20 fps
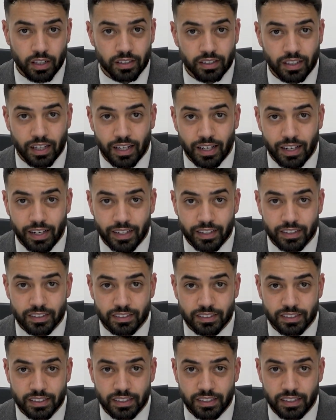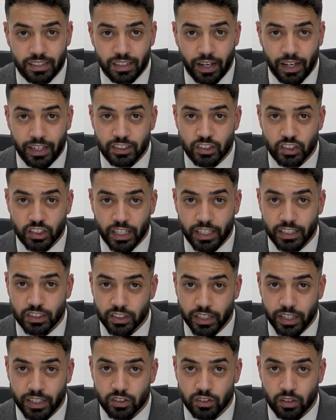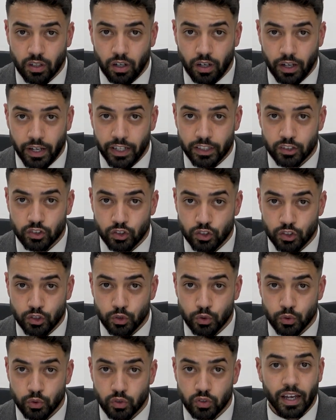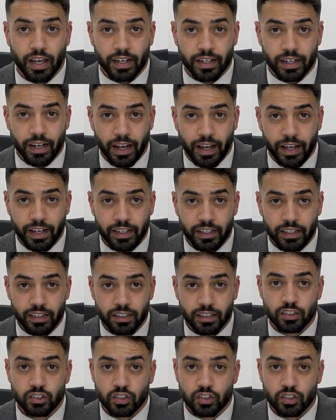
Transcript: The legacy HHSRS used an A